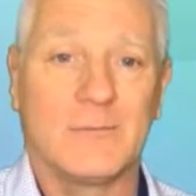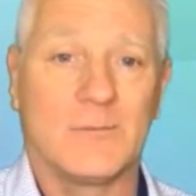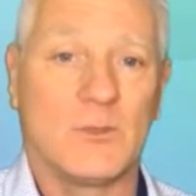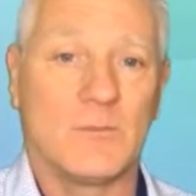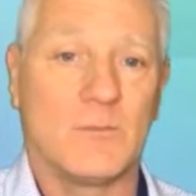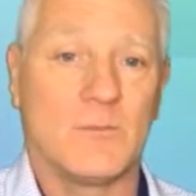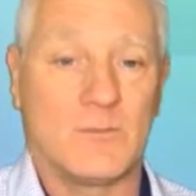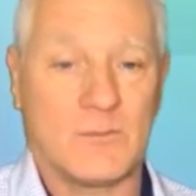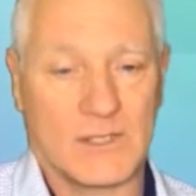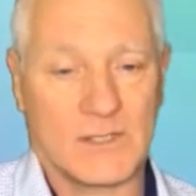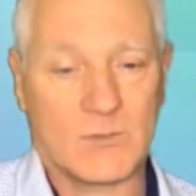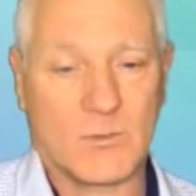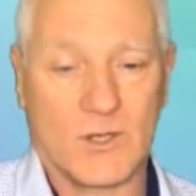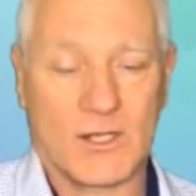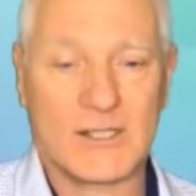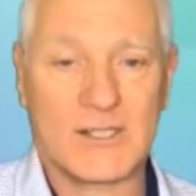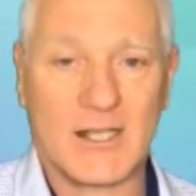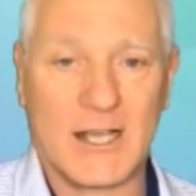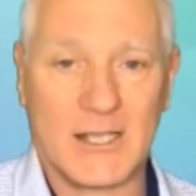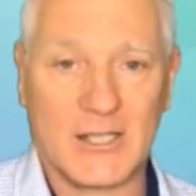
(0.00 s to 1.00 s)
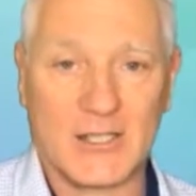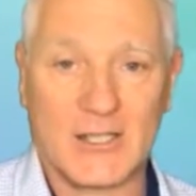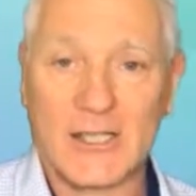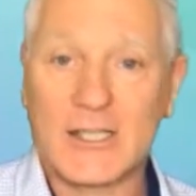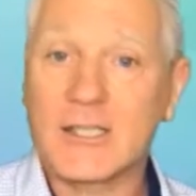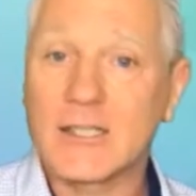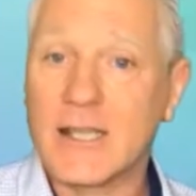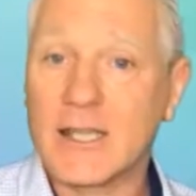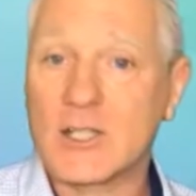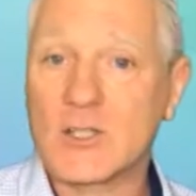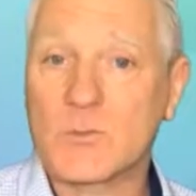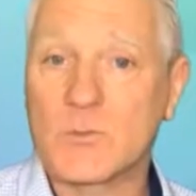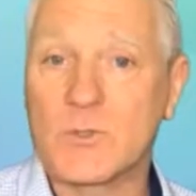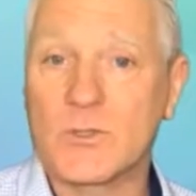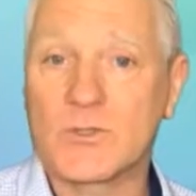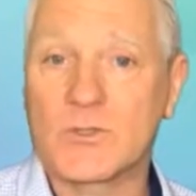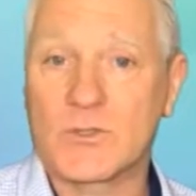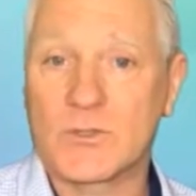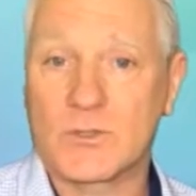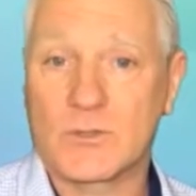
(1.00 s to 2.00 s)
But that's why I say you need an
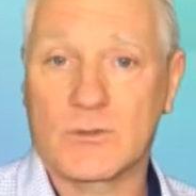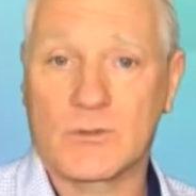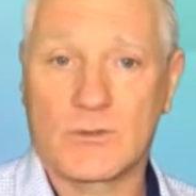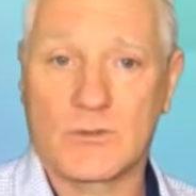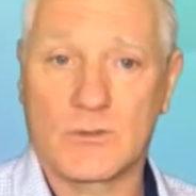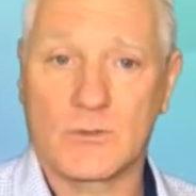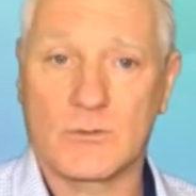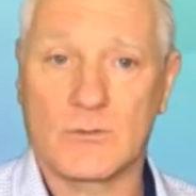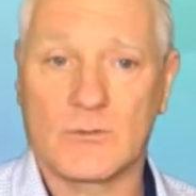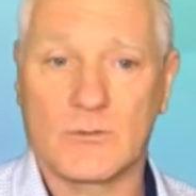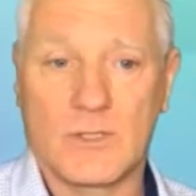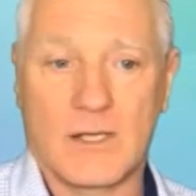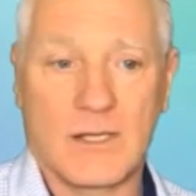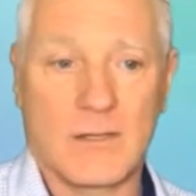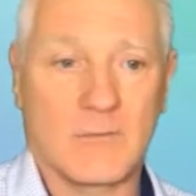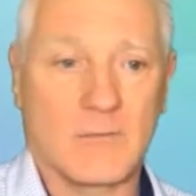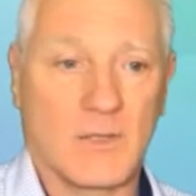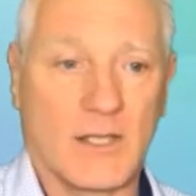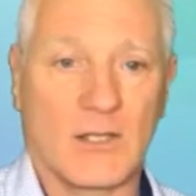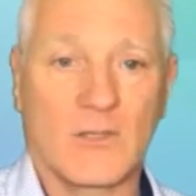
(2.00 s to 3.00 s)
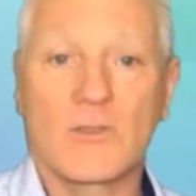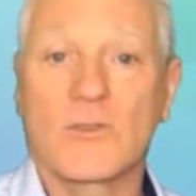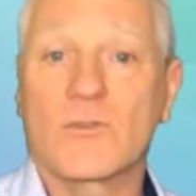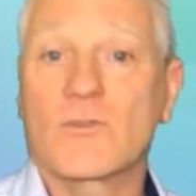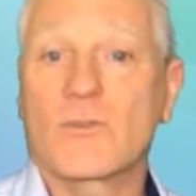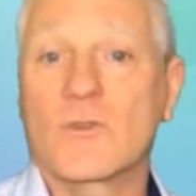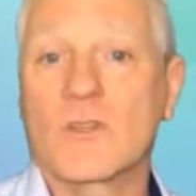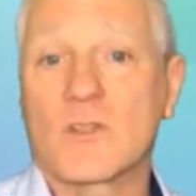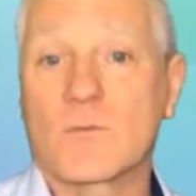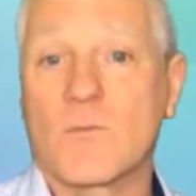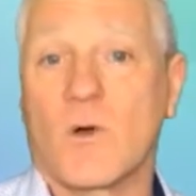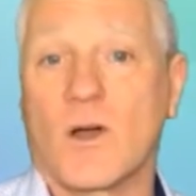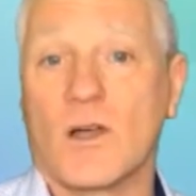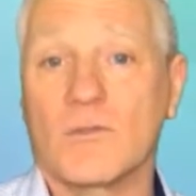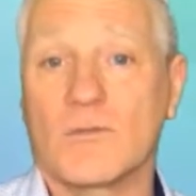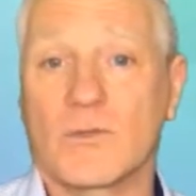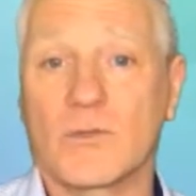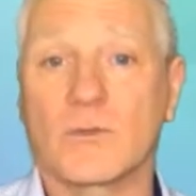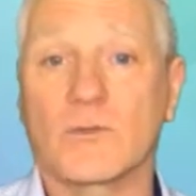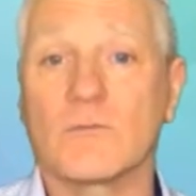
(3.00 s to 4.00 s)
expert to get you through this
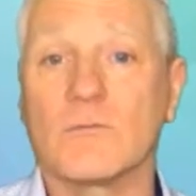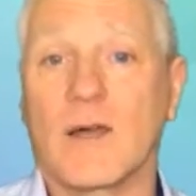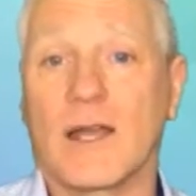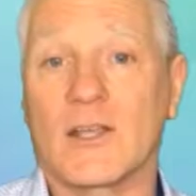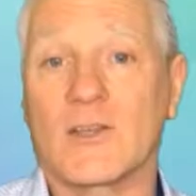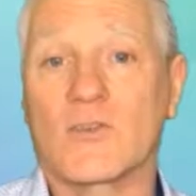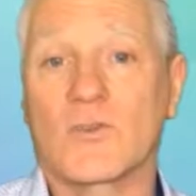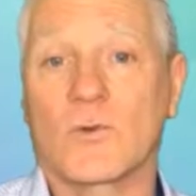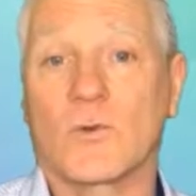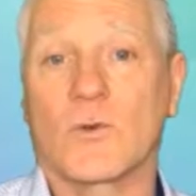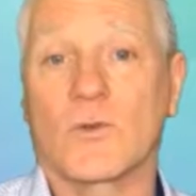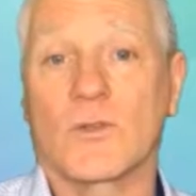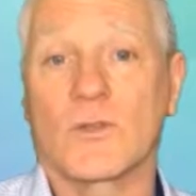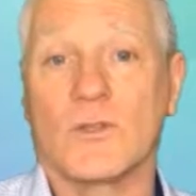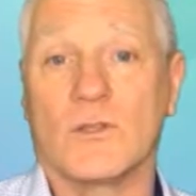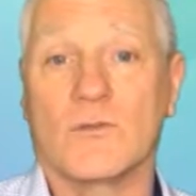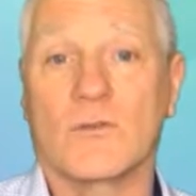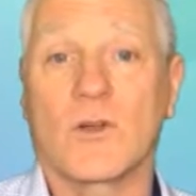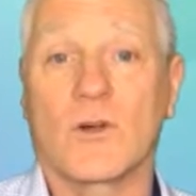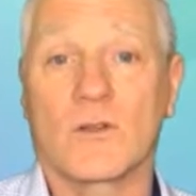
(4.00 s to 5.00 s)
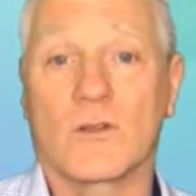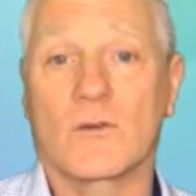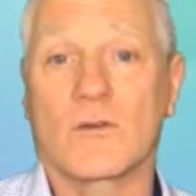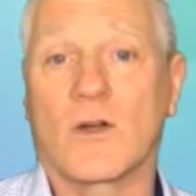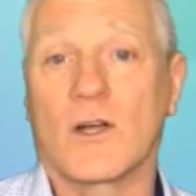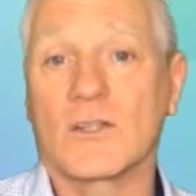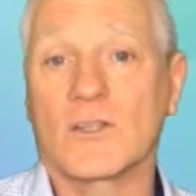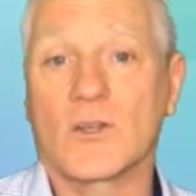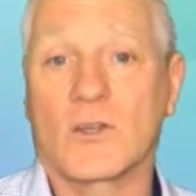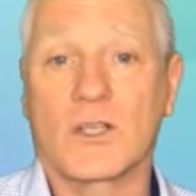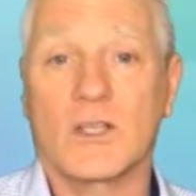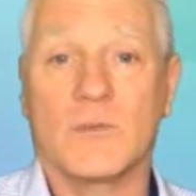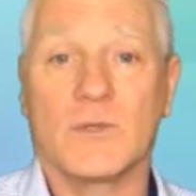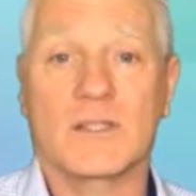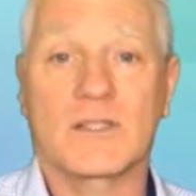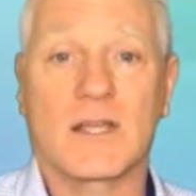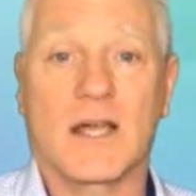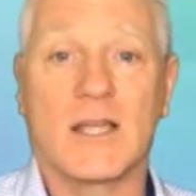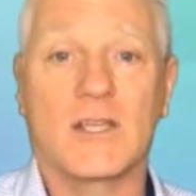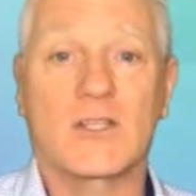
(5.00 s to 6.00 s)
minefield and make sure that you've got the right
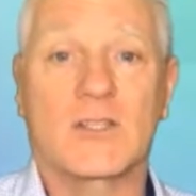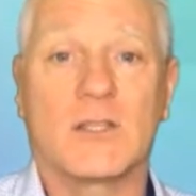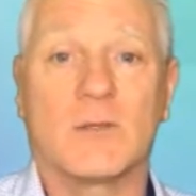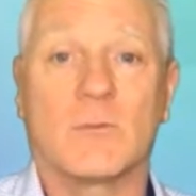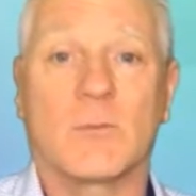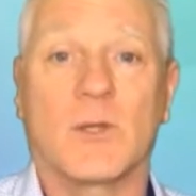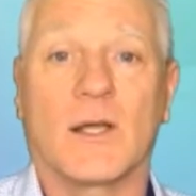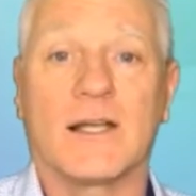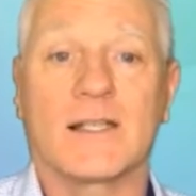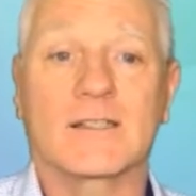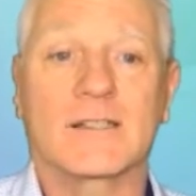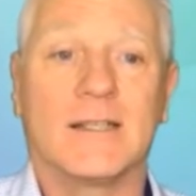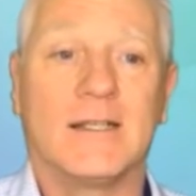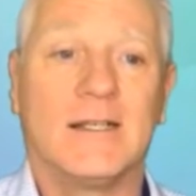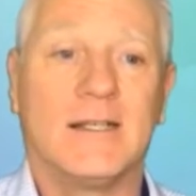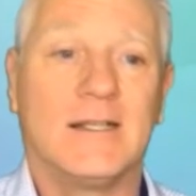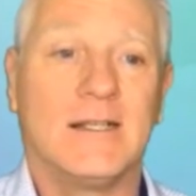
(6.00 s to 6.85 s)
documentation in place.